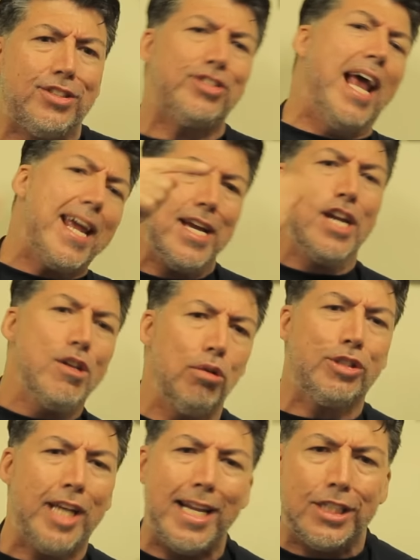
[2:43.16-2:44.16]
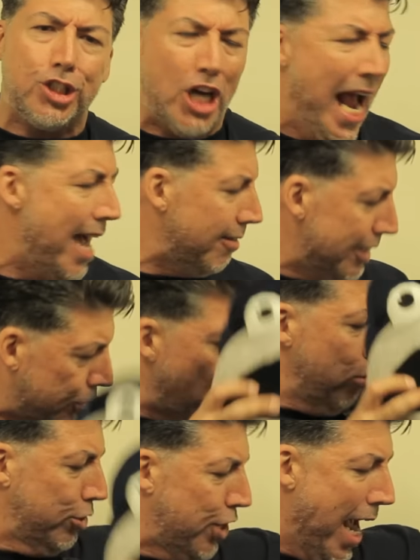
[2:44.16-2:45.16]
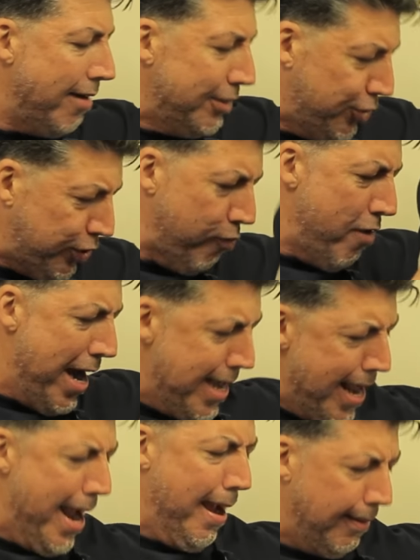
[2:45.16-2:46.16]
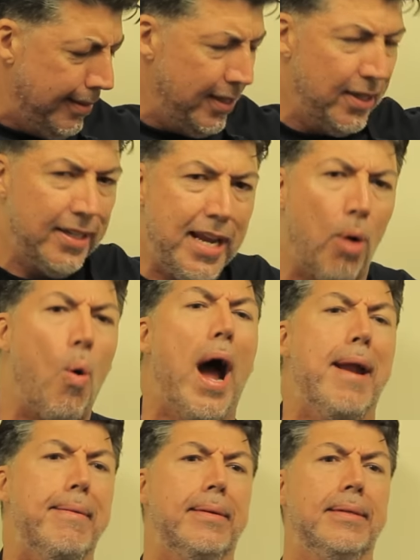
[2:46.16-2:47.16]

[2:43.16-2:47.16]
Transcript: say, you say to Charlie too. Charlie, sit right here. Now what?